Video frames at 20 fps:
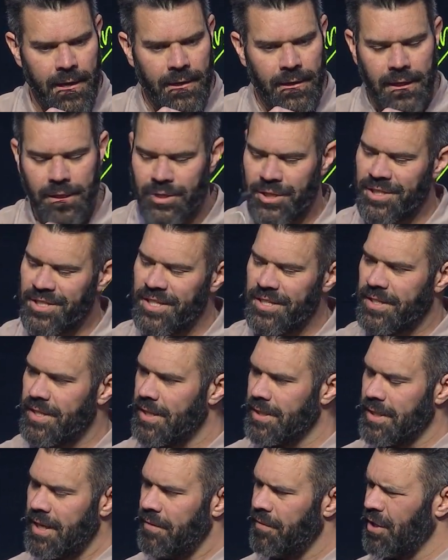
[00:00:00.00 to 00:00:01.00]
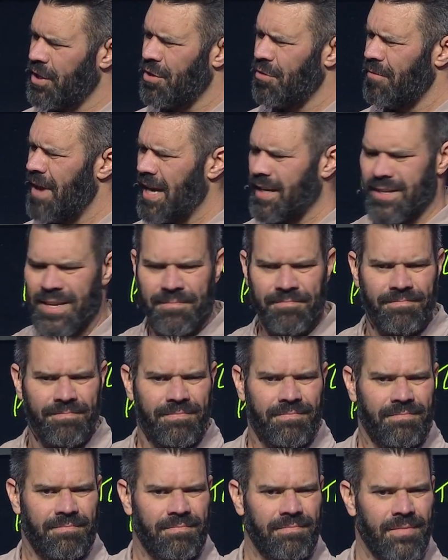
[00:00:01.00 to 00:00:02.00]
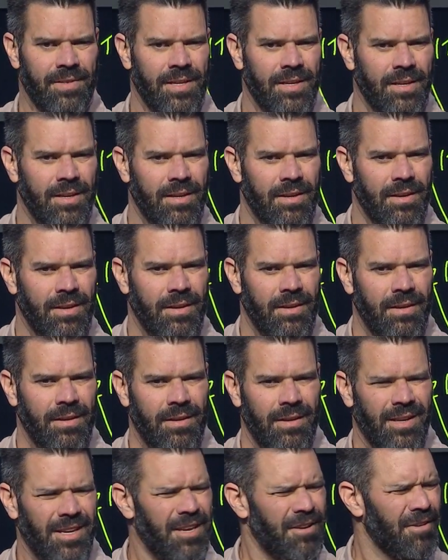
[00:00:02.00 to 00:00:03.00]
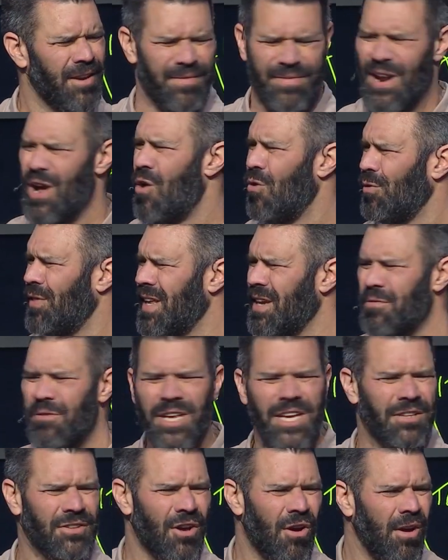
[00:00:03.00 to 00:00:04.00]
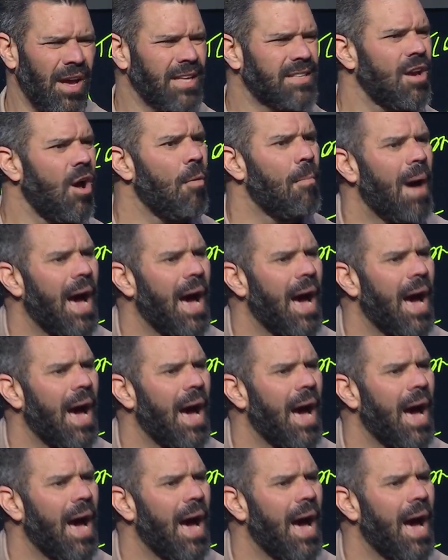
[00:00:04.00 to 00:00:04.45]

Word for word: that Jesus doesn't even correct him you don't even own the, what are you talking? It's all